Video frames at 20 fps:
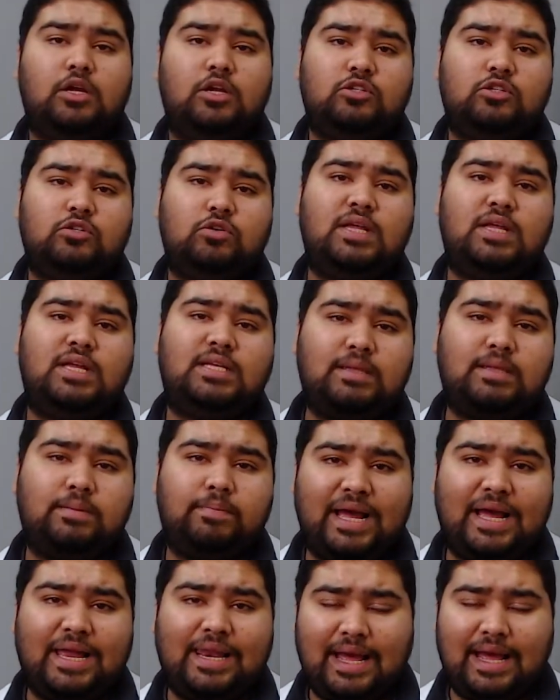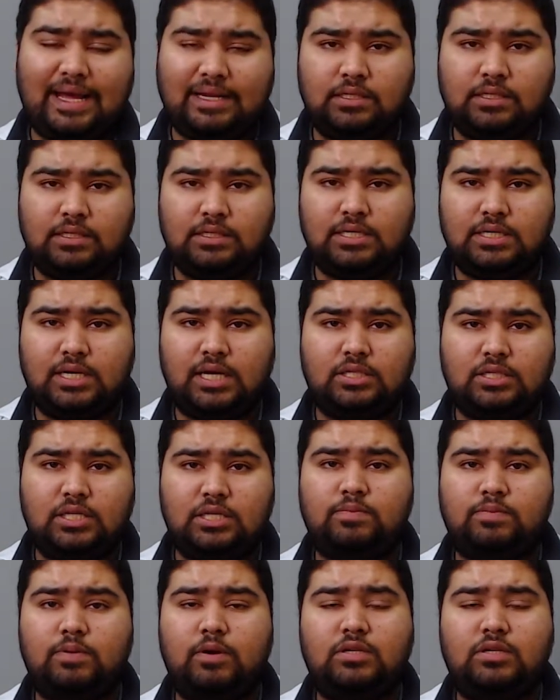So, these are bilateral
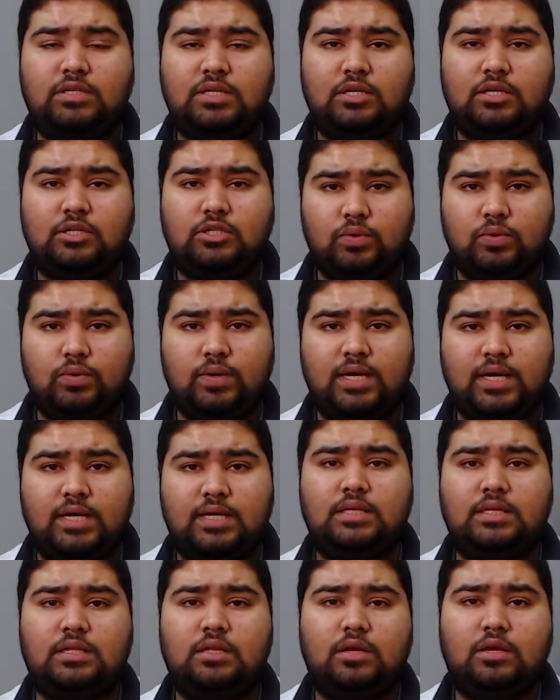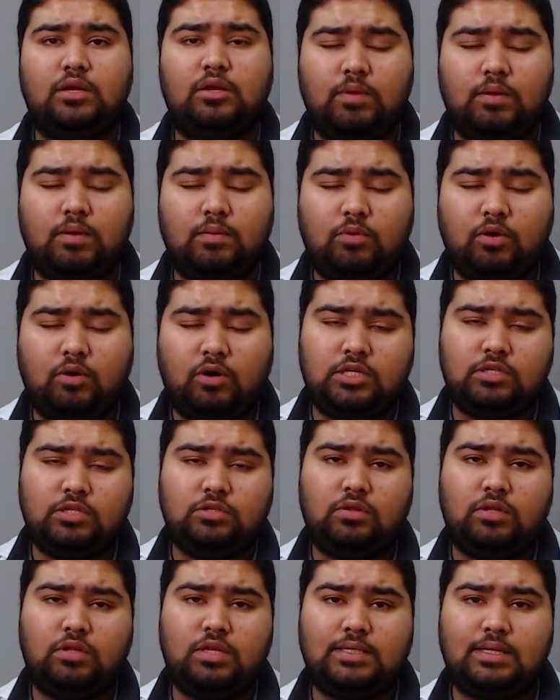structures because there are 2 ears in the human body.
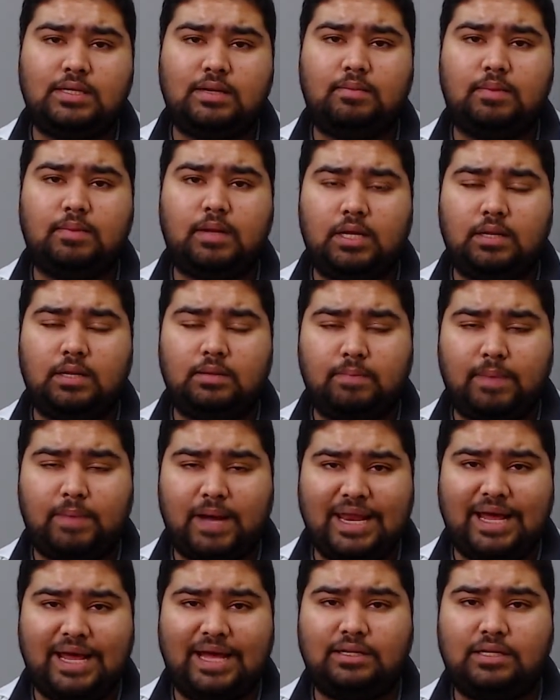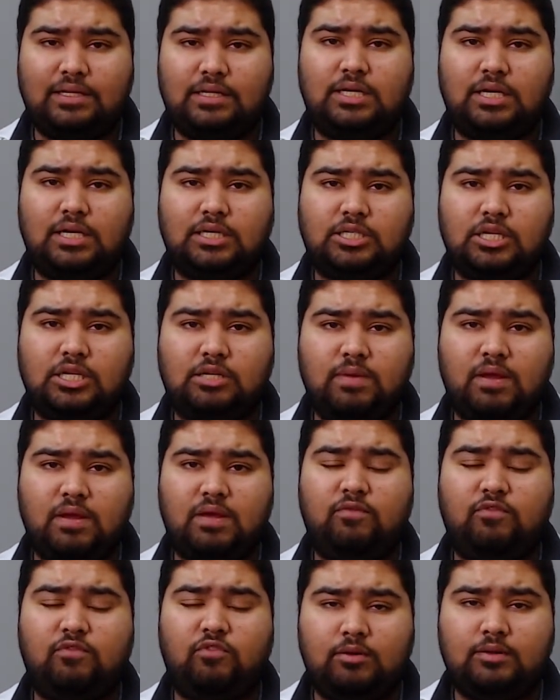So, these are bilateral structures
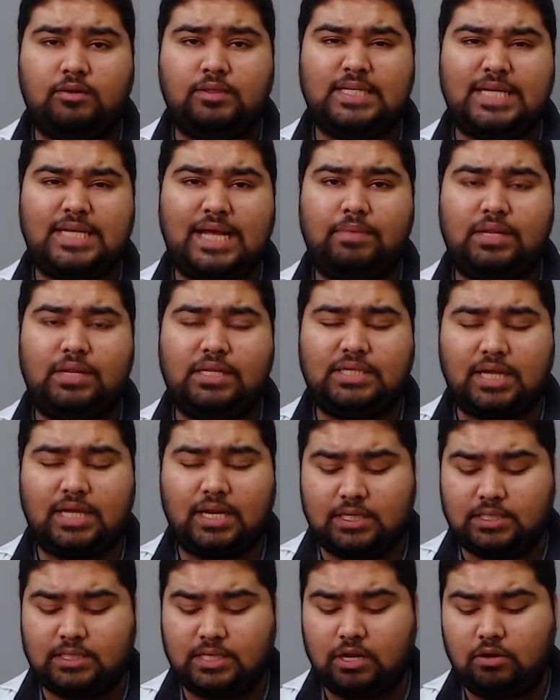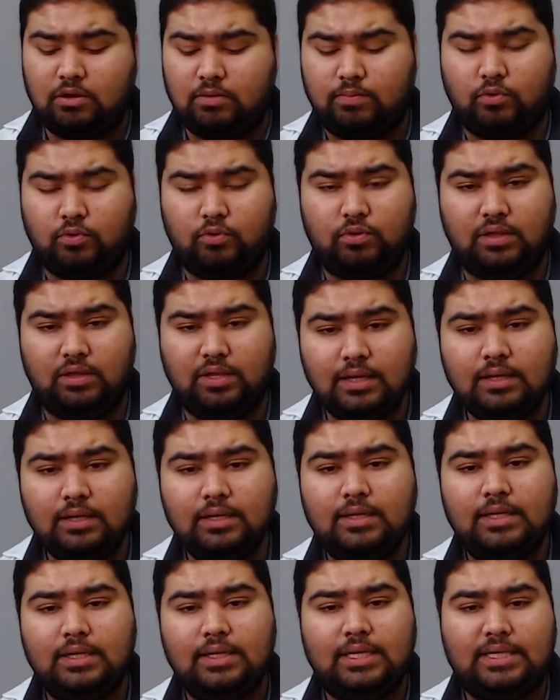being formed simultaneously on both
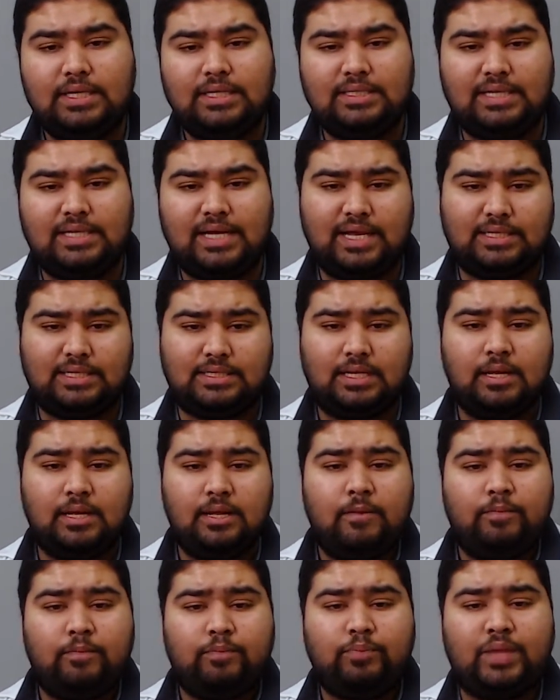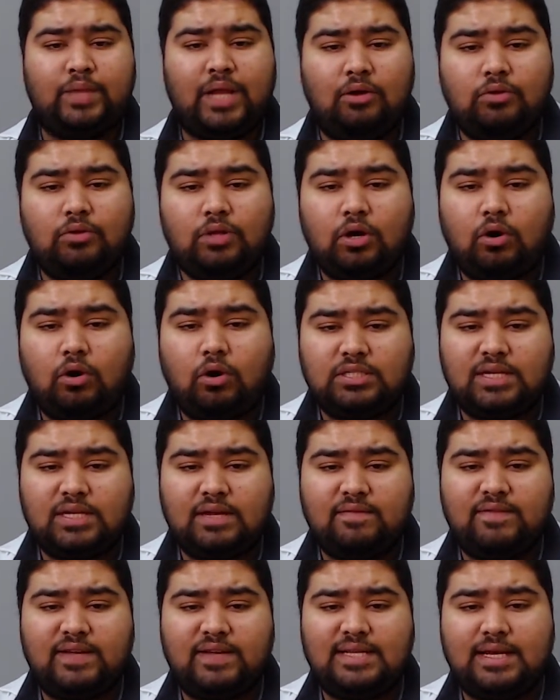the sides. Now, the
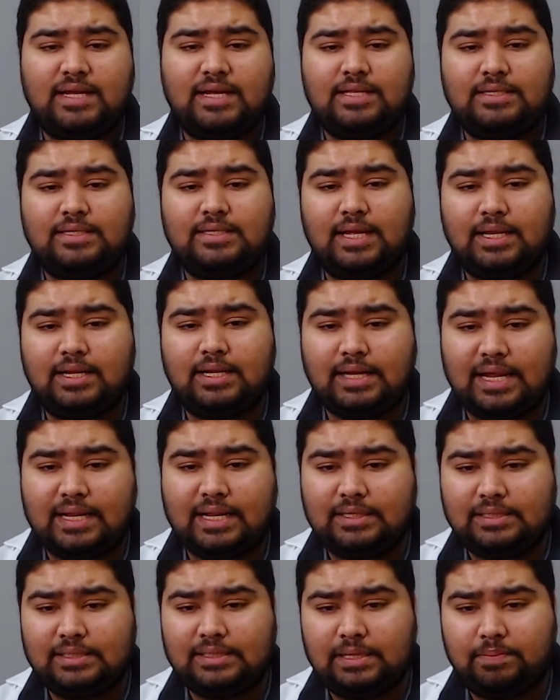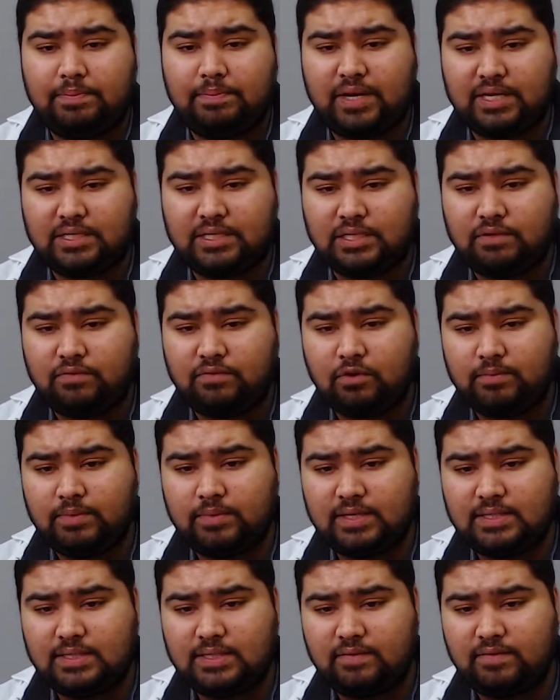otic vesicles, they get separated from
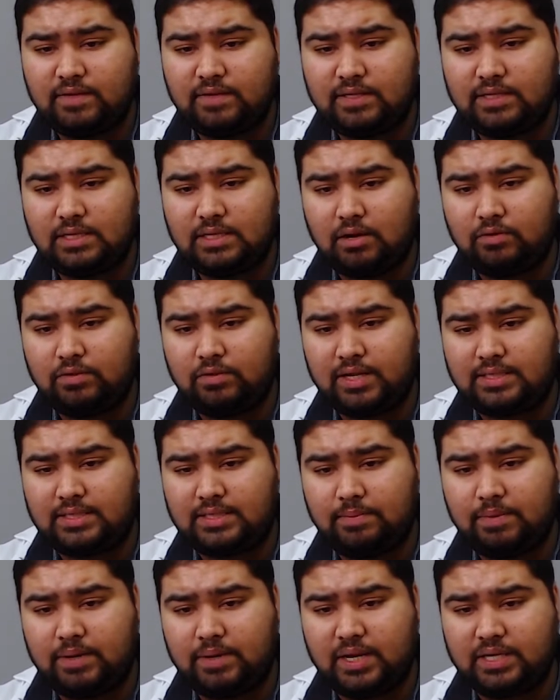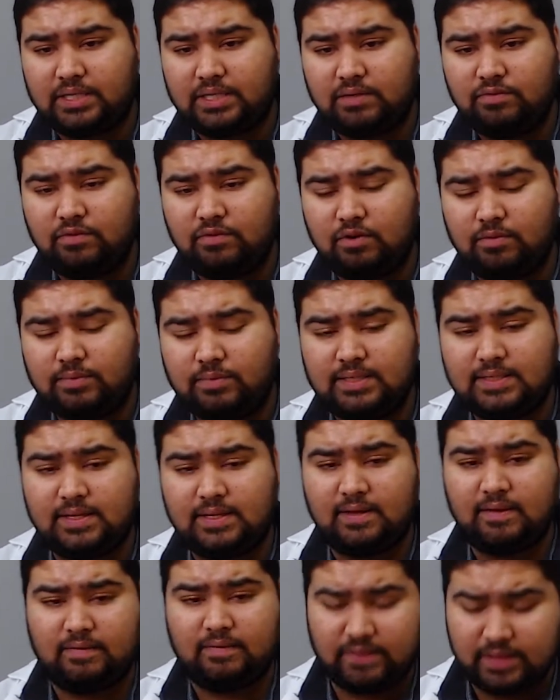the surface. Now, they're separated from the
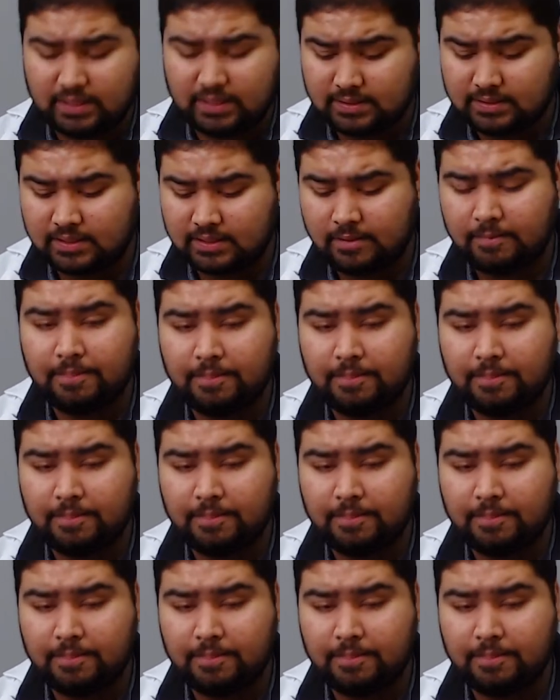surface.